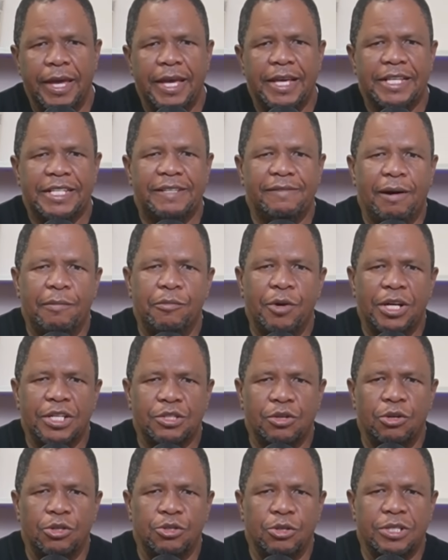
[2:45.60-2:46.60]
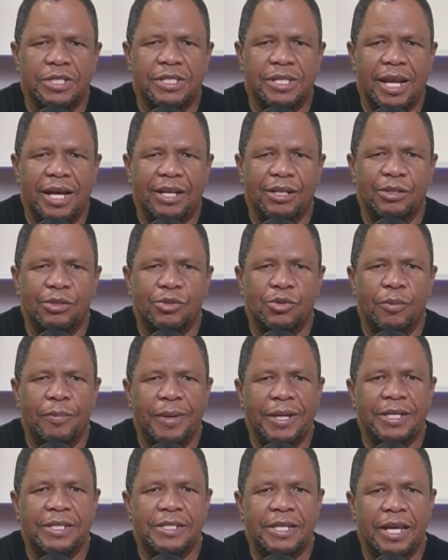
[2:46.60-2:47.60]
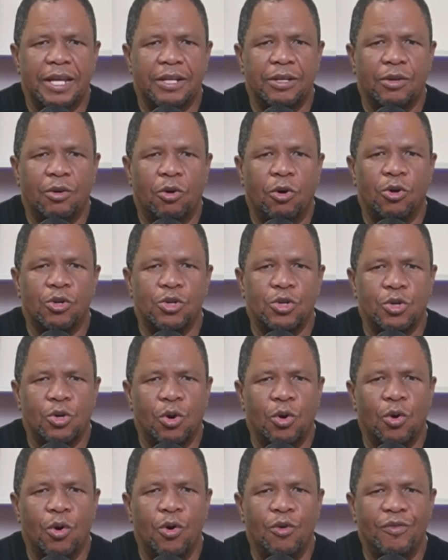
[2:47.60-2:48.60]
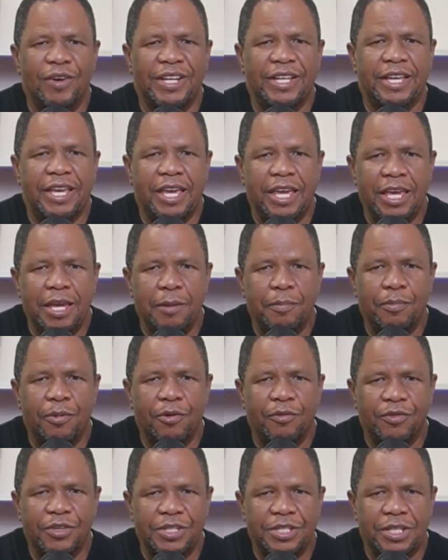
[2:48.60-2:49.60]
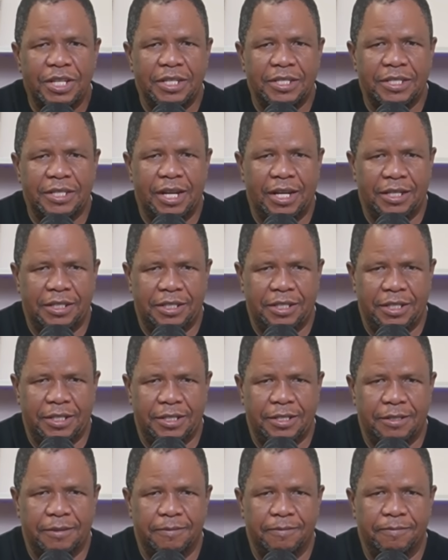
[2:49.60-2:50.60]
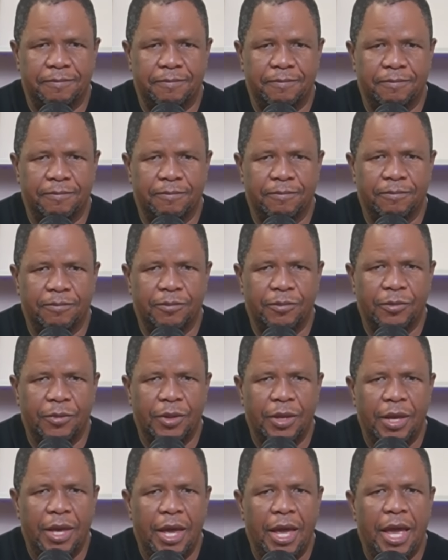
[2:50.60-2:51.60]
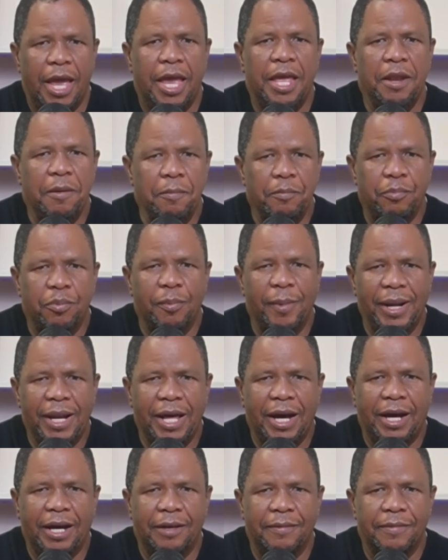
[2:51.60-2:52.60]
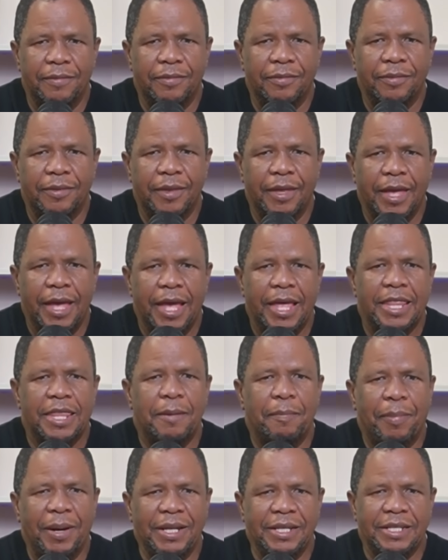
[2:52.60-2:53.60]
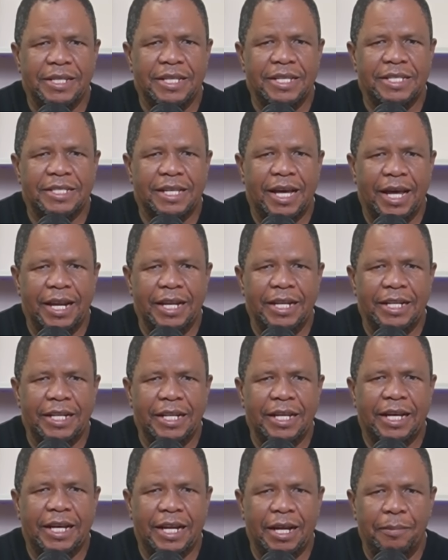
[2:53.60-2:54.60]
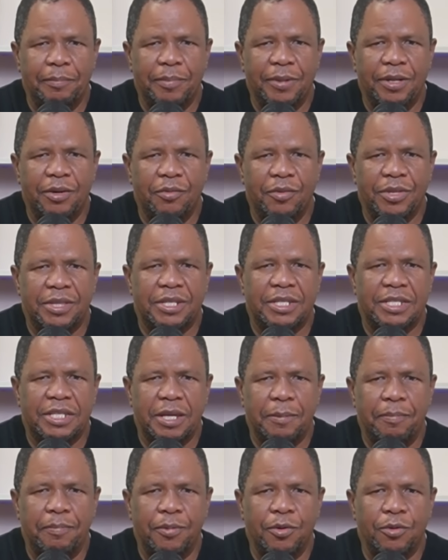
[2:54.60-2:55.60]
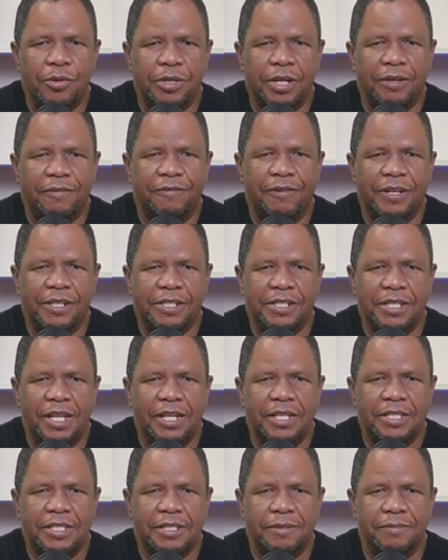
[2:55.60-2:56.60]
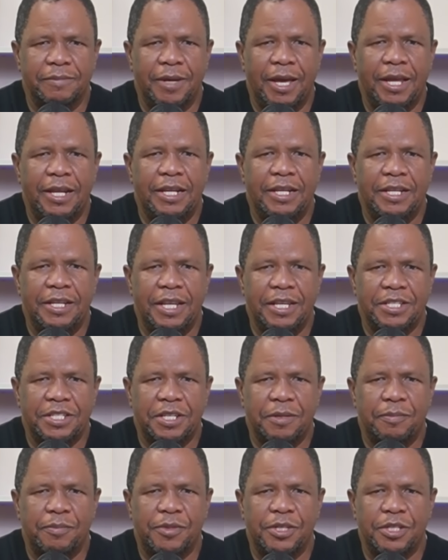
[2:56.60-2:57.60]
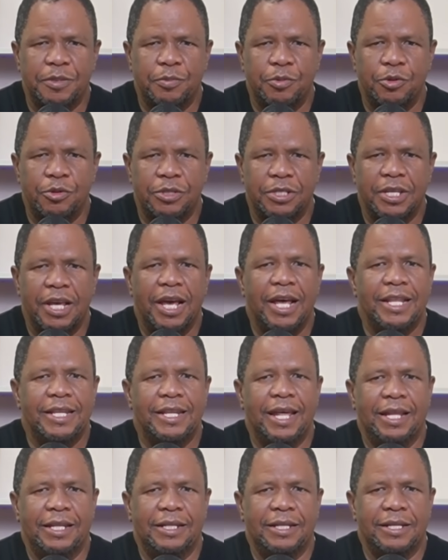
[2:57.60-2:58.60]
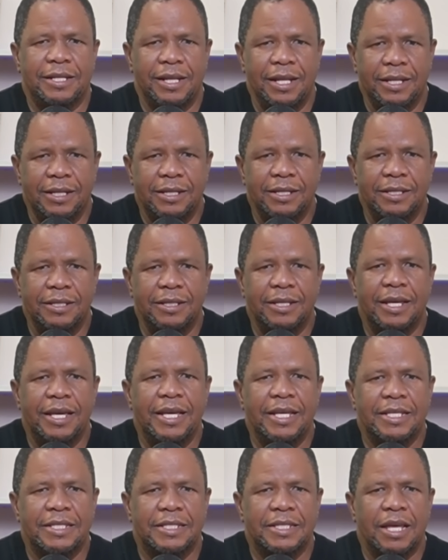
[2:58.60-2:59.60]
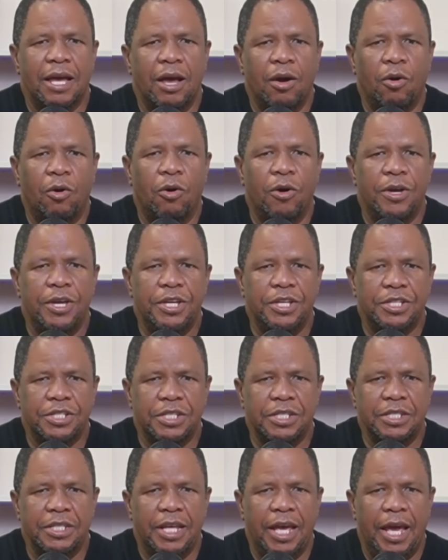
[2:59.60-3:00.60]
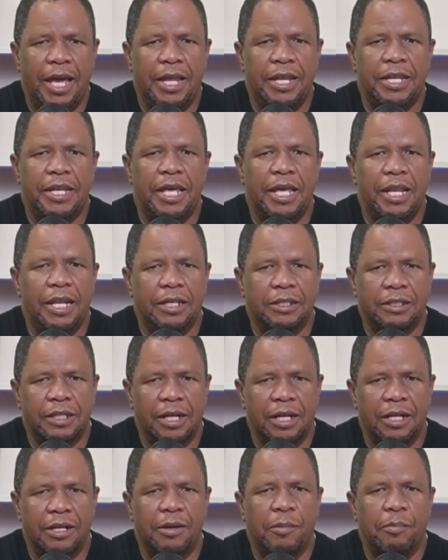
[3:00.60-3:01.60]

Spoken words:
Shivambu has also struggled to maintain control over key provincial structures. In Mpumalanga, the party is currently grappling with deep-rooted factionalism and leadership disputes that threaten its cohesion and electoral